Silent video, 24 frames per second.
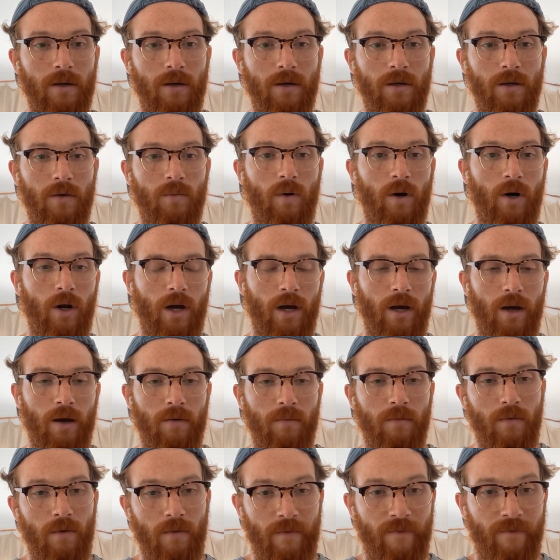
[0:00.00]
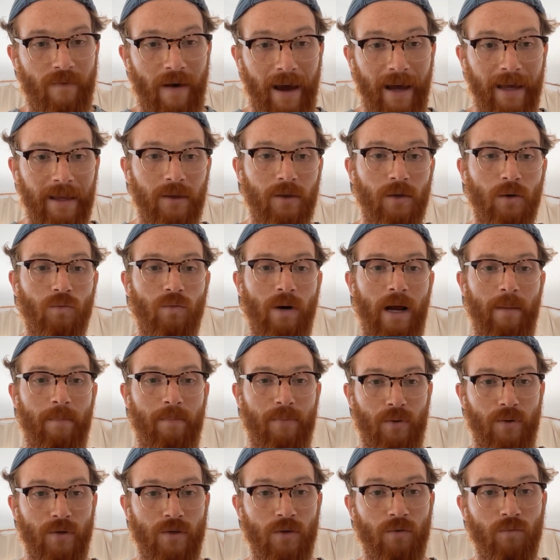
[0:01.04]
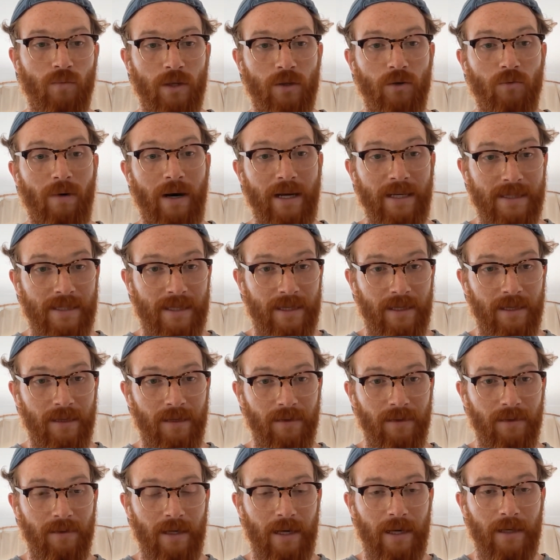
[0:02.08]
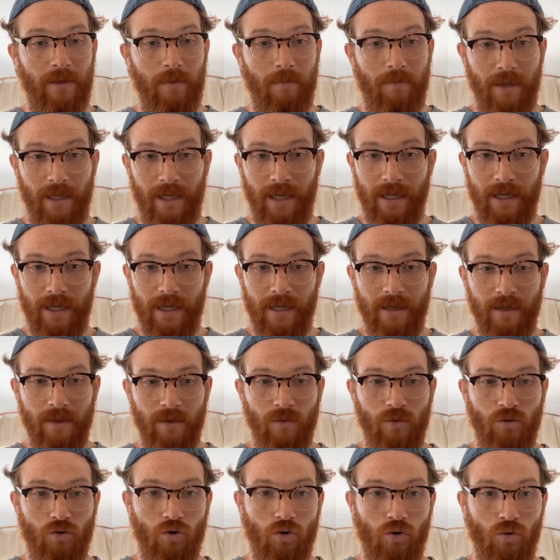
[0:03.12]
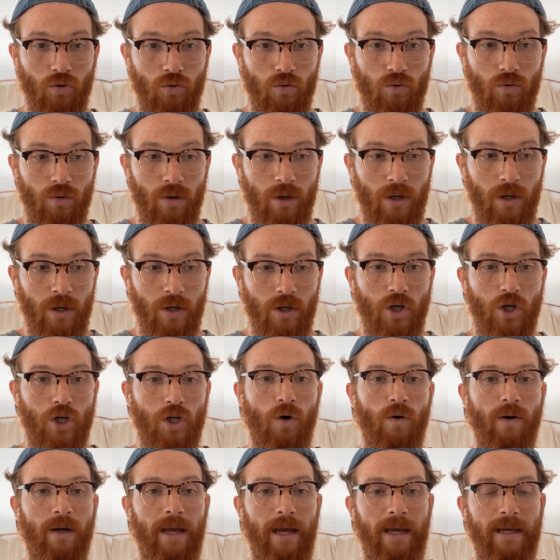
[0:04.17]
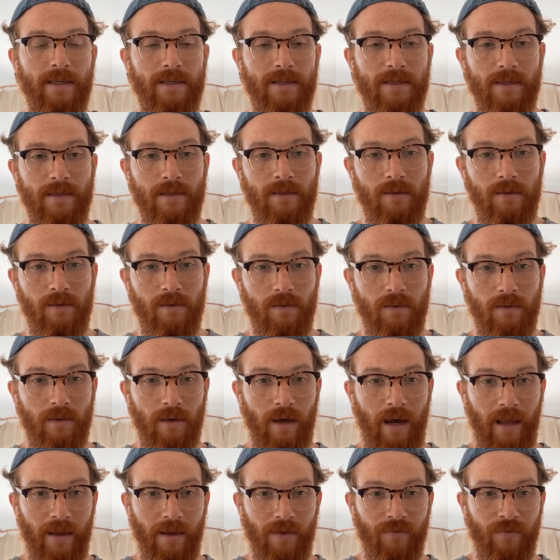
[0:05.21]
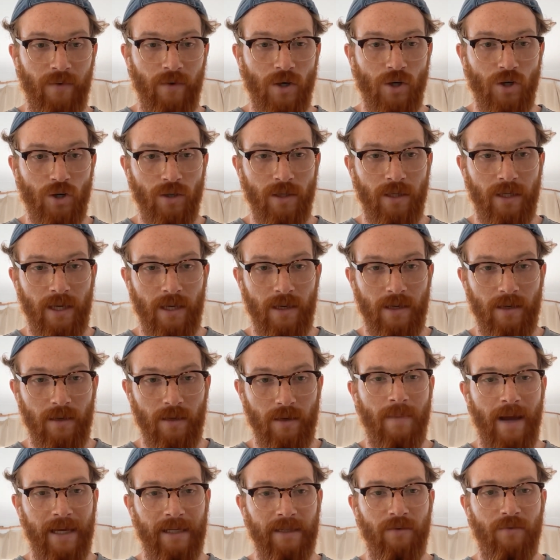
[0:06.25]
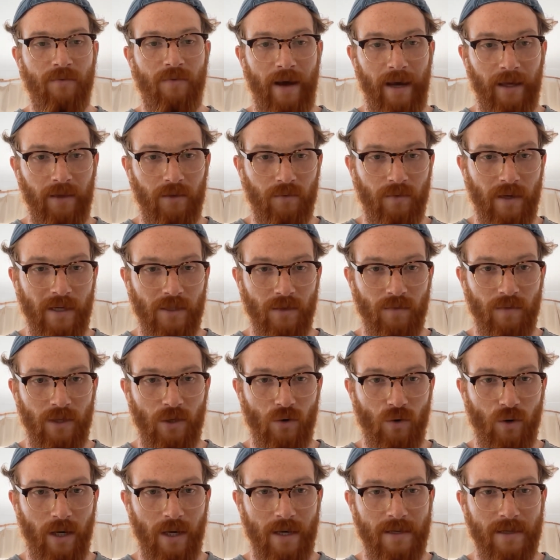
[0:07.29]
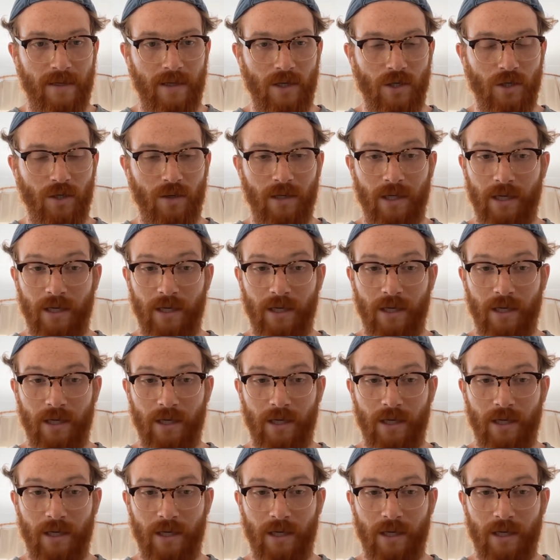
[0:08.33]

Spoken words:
You want to find the right person with the right skill at the beginning to showcase how the function can magnify the rest of the organization.